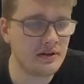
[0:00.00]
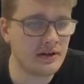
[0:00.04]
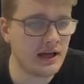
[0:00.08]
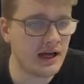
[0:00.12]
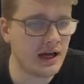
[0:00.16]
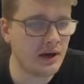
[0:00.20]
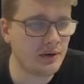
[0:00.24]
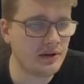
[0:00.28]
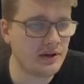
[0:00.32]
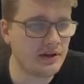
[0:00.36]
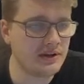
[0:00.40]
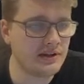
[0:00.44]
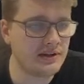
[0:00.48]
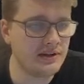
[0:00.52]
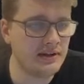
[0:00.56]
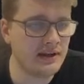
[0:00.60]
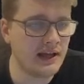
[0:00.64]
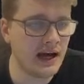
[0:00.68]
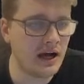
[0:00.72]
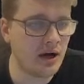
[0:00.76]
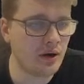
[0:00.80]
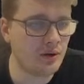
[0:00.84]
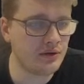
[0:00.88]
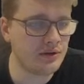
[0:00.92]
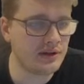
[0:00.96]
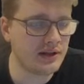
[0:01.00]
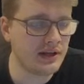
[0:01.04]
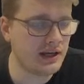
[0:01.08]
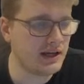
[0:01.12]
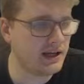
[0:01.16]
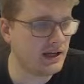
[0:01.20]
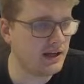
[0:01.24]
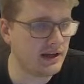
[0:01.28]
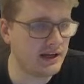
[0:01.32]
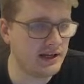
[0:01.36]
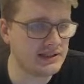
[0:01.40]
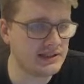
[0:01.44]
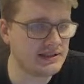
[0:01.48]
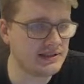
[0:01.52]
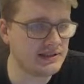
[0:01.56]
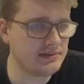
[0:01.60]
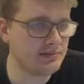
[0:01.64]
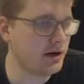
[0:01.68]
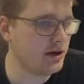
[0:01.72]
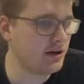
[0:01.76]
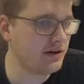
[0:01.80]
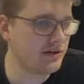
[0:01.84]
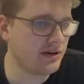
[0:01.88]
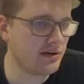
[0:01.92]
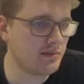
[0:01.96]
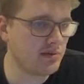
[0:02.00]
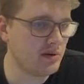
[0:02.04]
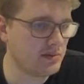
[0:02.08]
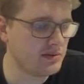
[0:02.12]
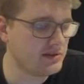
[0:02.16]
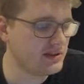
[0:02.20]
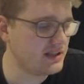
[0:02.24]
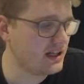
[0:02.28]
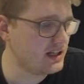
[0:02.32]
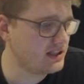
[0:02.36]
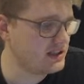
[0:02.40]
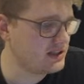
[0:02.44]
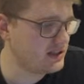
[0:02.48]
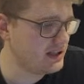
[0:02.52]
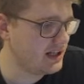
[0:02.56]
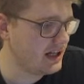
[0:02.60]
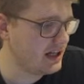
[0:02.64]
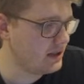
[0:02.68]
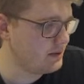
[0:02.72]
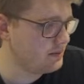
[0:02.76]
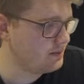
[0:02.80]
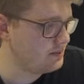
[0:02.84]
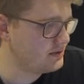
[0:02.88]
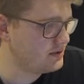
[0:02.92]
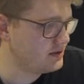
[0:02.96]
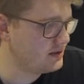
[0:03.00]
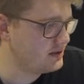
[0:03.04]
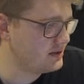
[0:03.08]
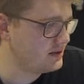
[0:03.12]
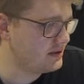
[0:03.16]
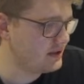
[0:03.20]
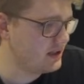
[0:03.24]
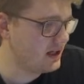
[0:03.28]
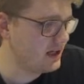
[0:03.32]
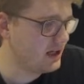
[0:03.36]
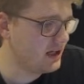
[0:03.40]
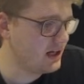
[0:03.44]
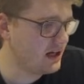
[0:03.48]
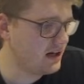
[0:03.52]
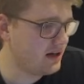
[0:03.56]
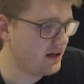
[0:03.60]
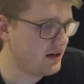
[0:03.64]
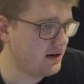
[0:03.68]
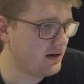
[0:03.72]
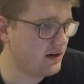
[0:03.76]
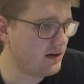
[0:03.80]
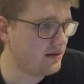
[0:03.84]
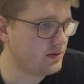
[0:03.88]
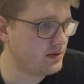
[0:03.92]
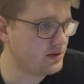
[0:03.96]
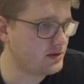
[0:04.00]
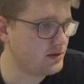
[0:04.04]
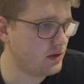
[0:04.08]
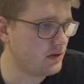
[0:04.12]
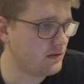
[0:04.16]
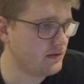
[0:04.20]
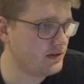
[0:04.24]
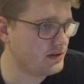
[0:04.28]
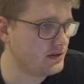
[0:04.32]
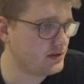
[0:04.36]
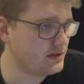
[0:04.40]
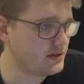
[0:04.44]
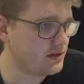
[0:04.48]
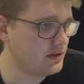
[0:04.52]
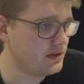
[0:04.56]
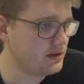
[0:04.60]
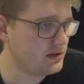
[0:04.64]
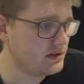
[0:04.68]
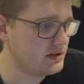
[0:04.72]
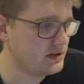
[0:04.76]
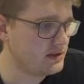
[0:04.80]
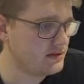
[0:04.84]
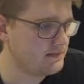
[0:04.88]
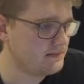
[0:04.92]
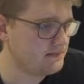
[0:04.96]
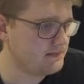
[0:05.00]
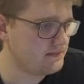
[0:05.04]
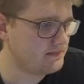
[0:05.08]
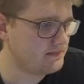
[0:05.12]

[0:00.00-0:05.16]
how his debugger implementation helps resolve the syscalls.